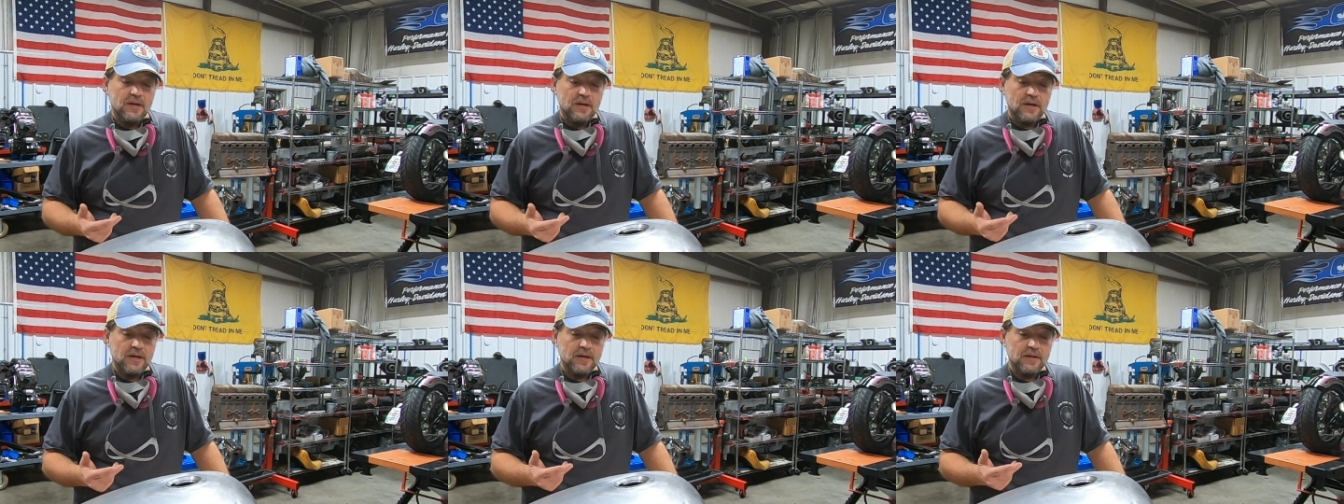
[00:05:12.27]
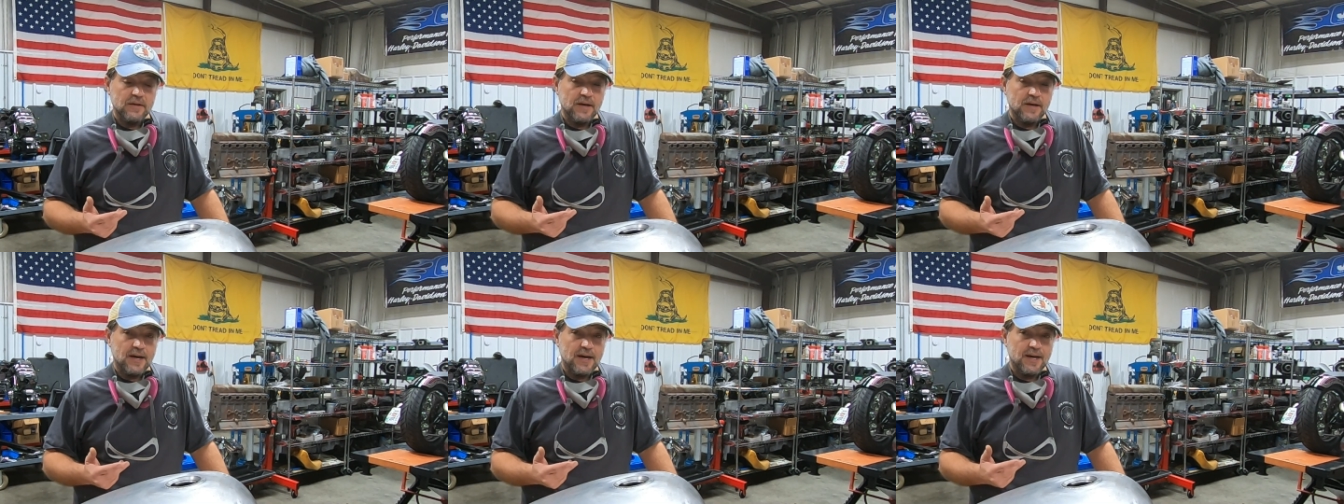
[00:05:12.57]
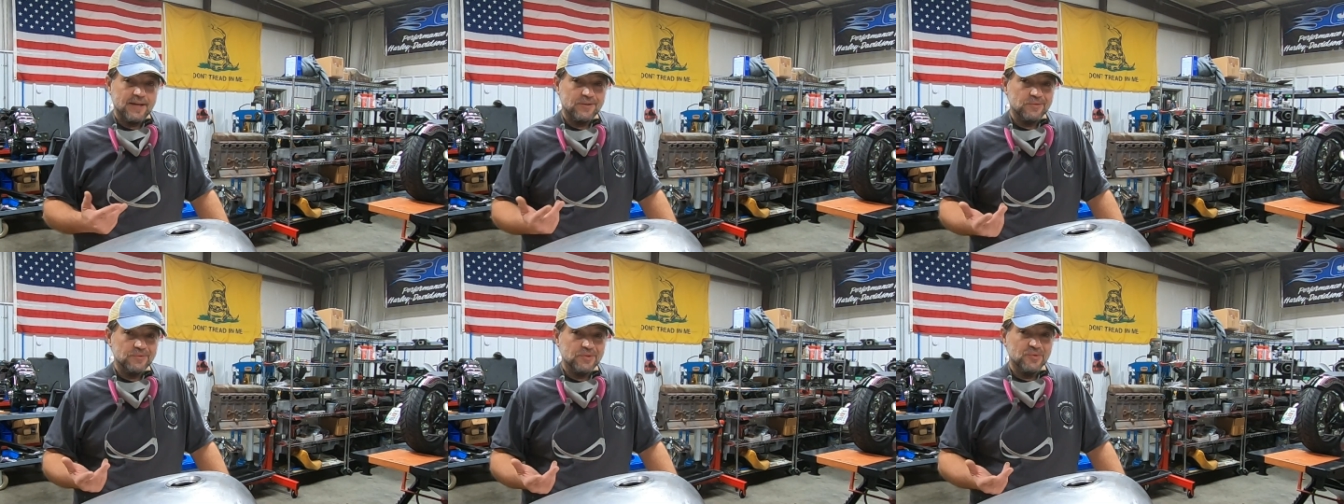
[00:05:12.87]

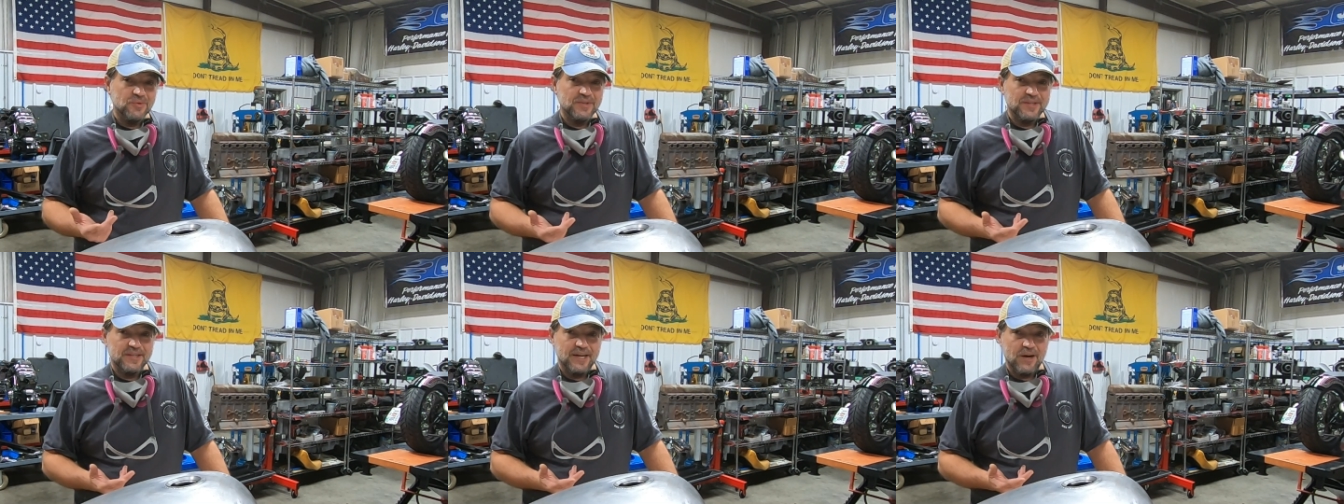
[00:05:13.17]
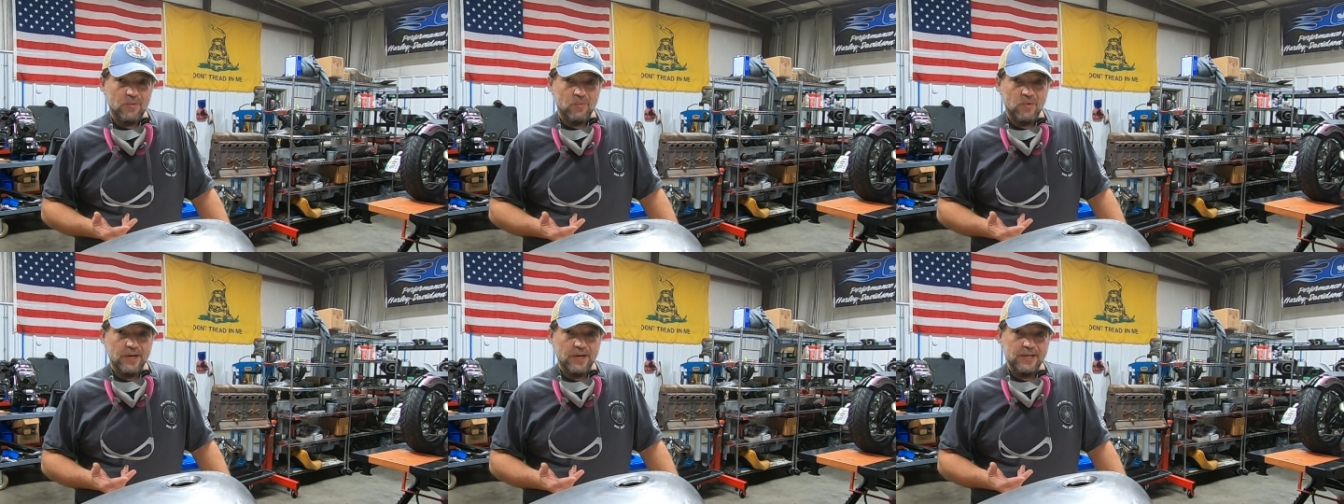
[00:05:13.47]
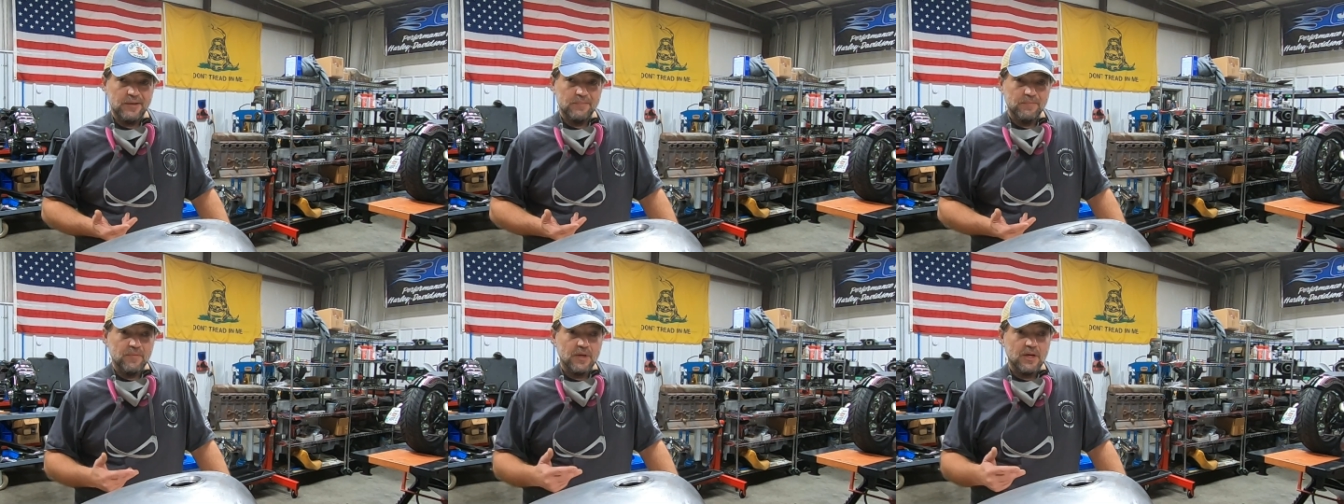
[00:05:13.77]
I don't do it that
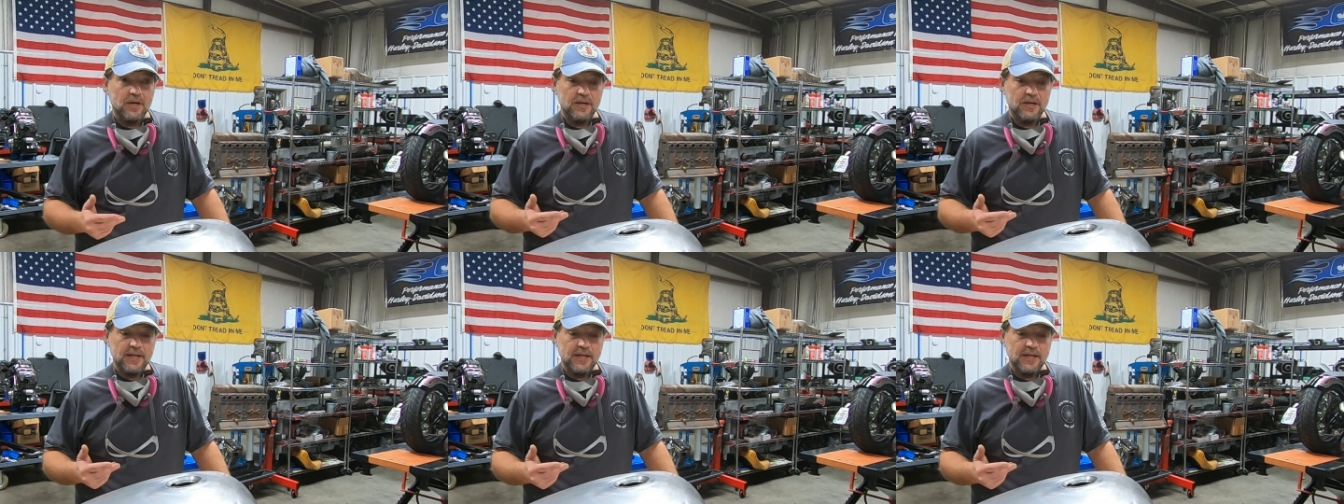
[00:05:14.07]
way uh,